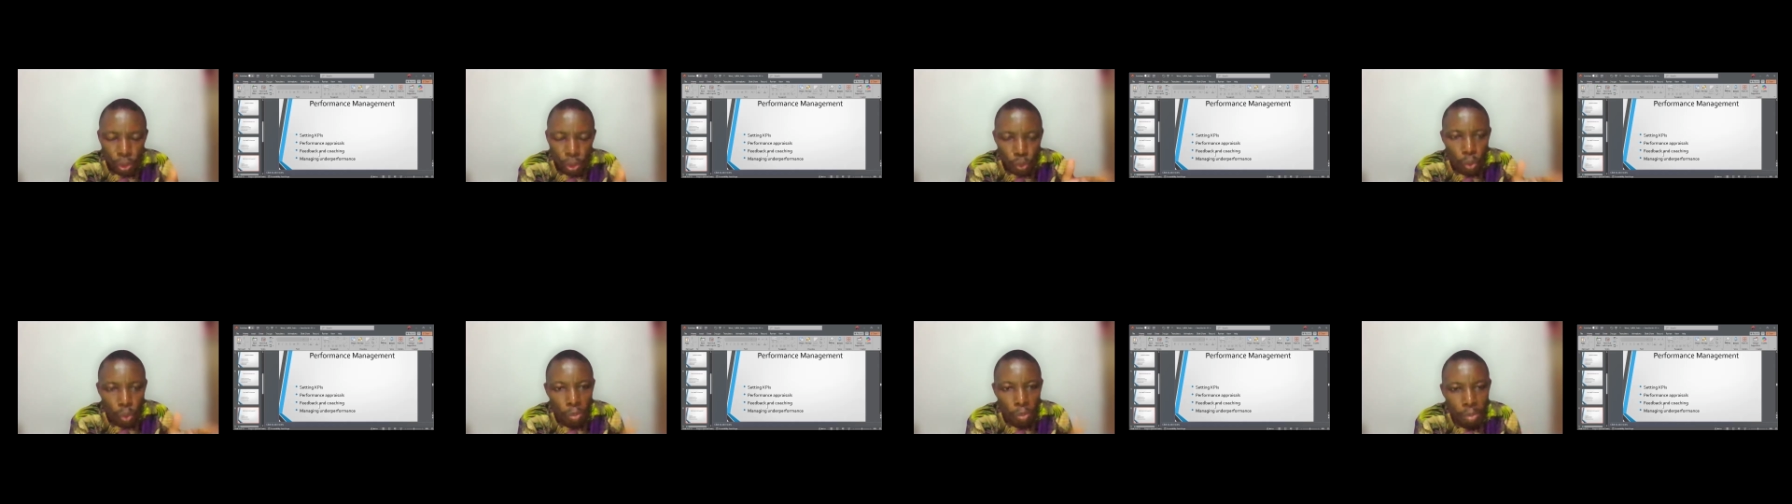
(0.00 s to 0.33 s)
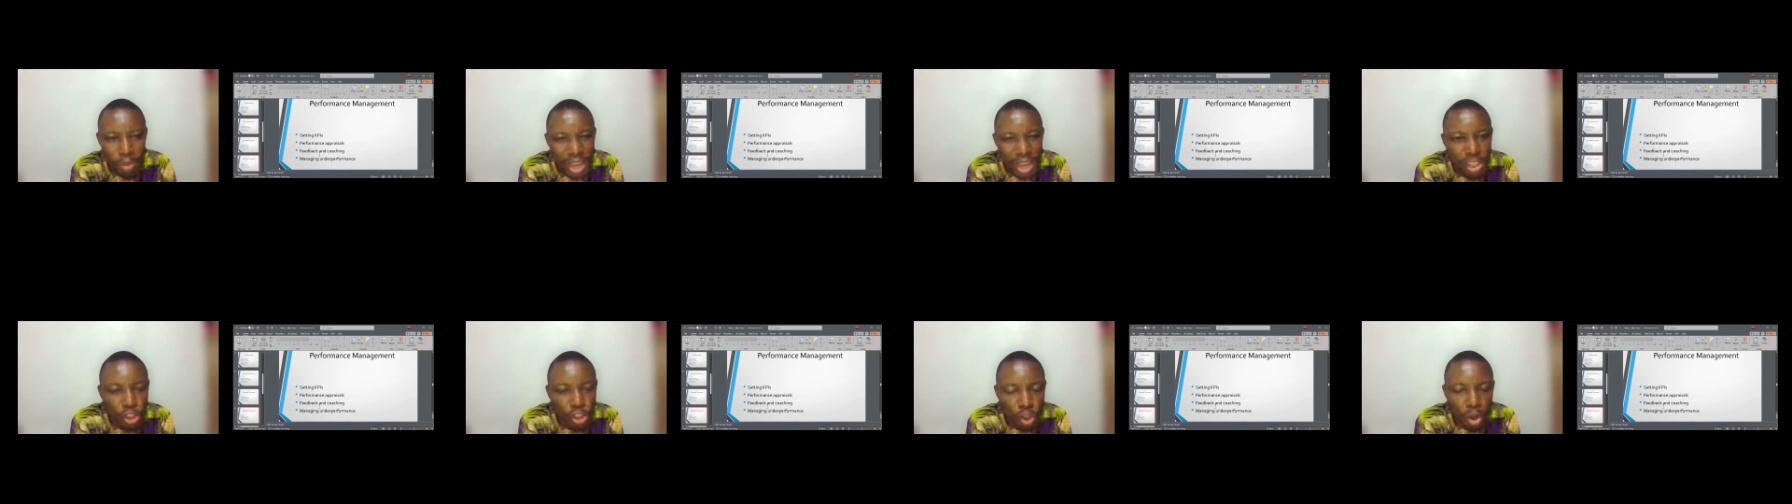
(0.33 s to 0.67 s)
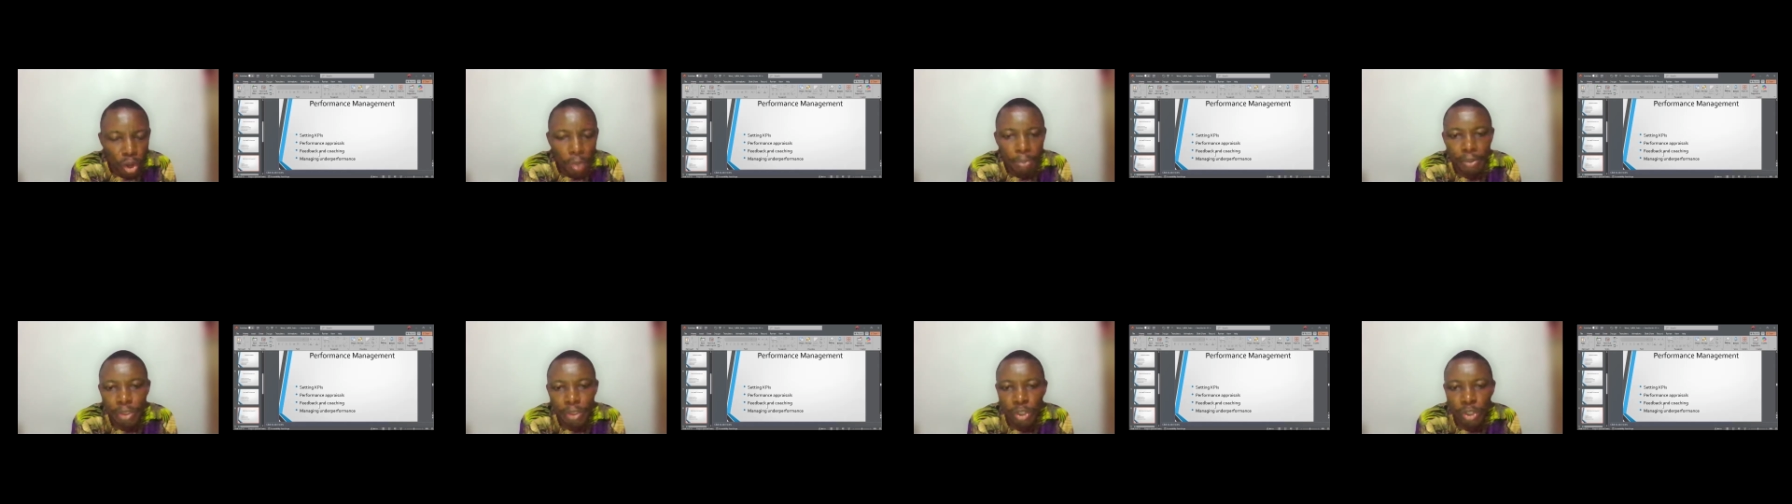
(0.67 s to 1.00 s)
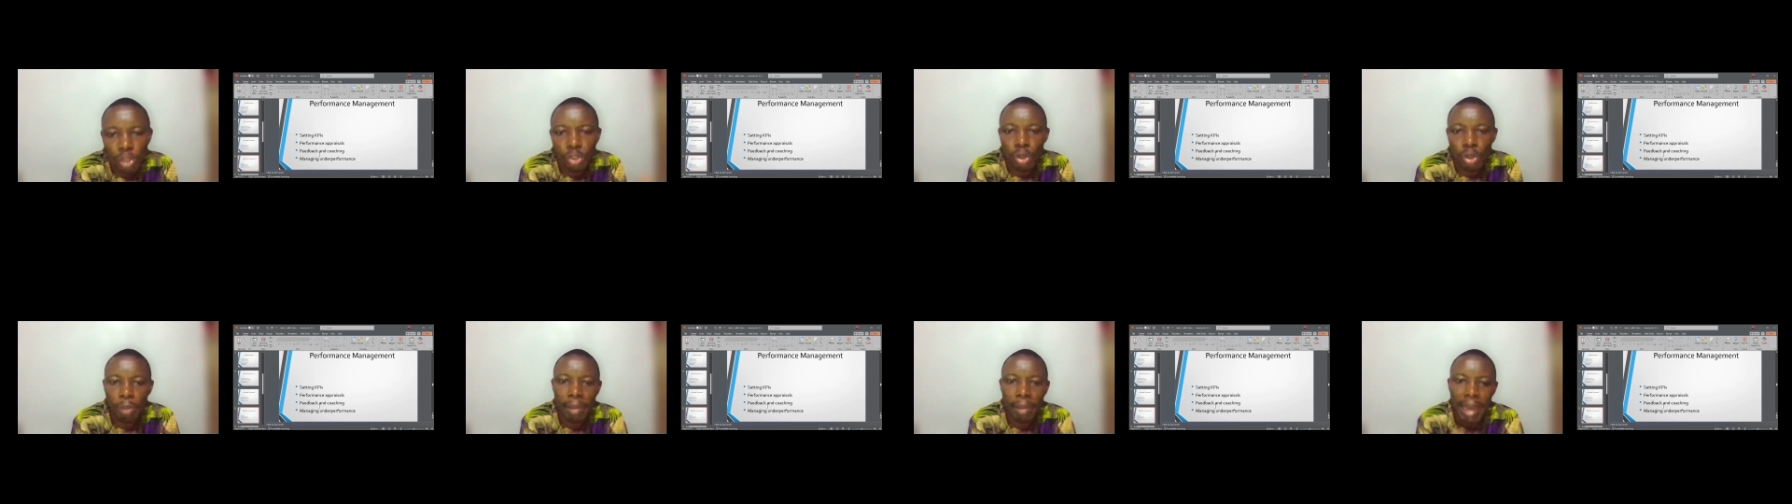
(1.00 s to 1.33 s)
to match up with
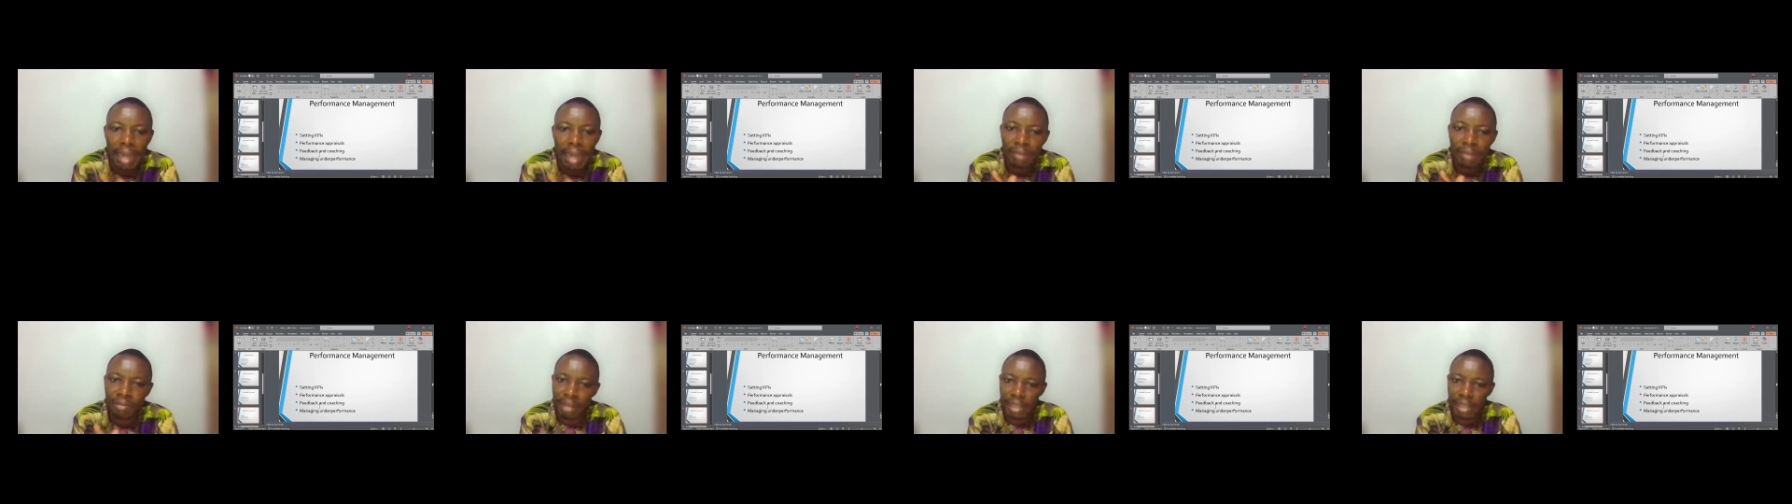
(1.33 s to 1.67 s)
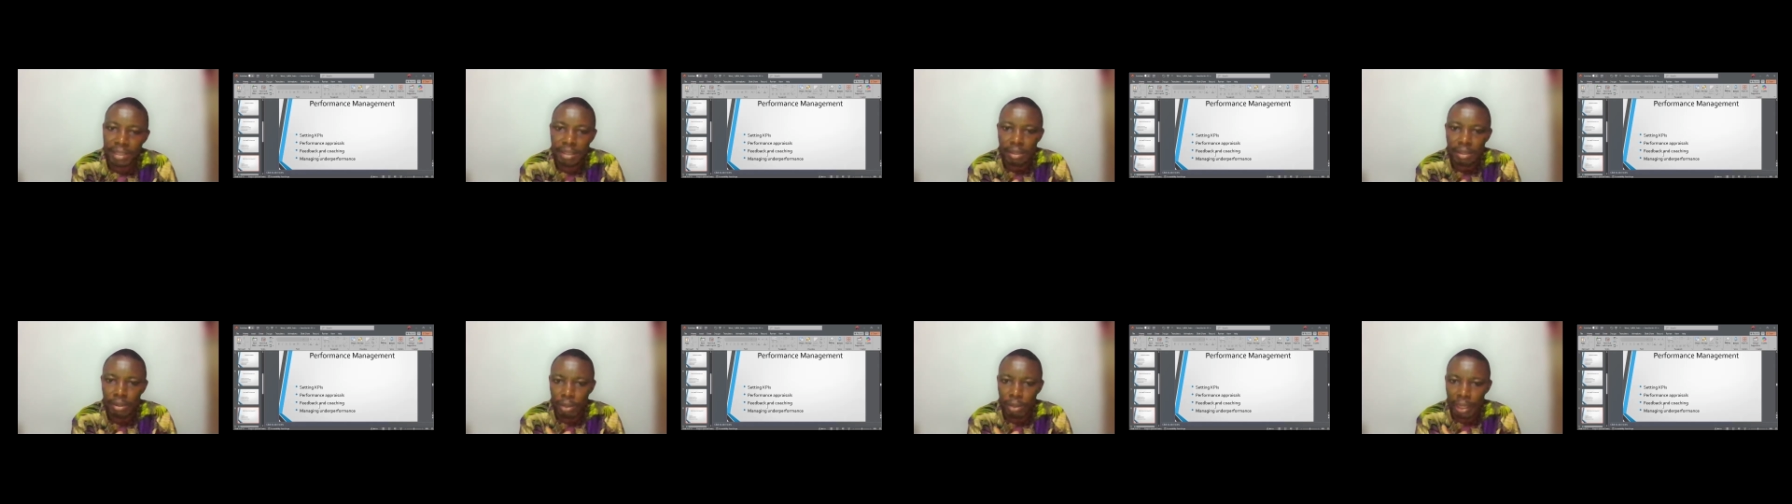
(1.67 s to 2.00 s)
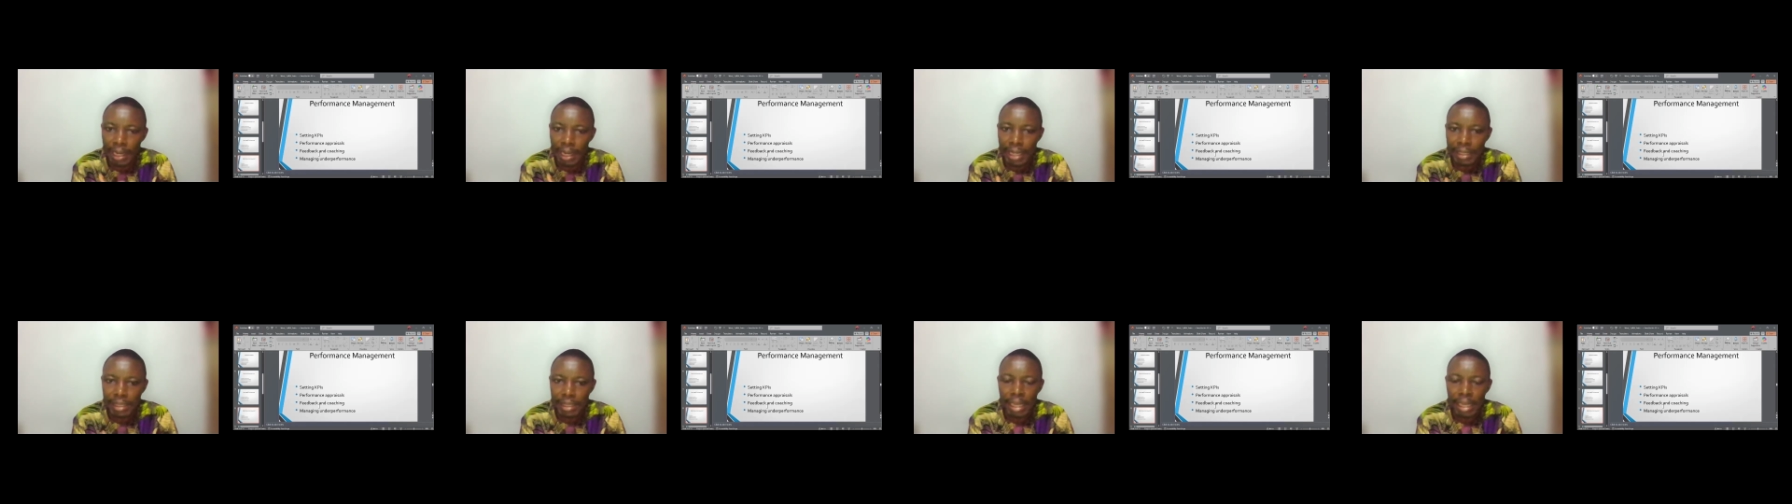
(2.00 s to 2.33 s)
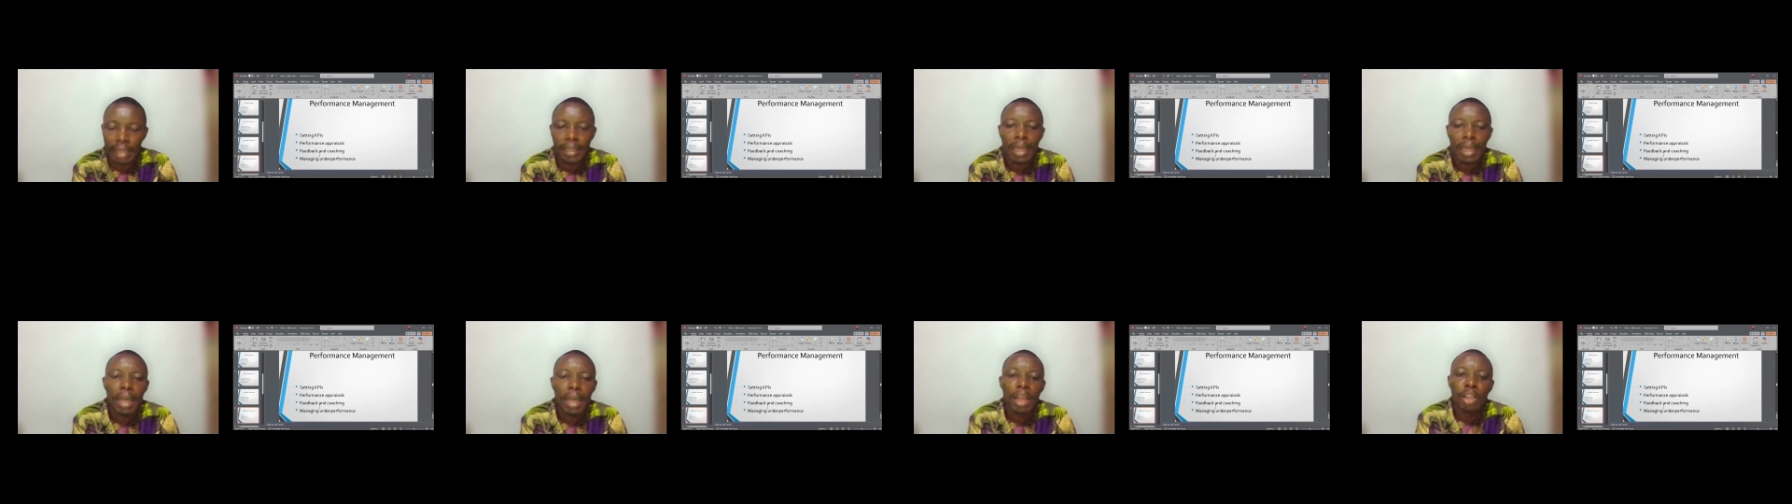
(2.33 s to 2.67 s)
your job adverts. You understand?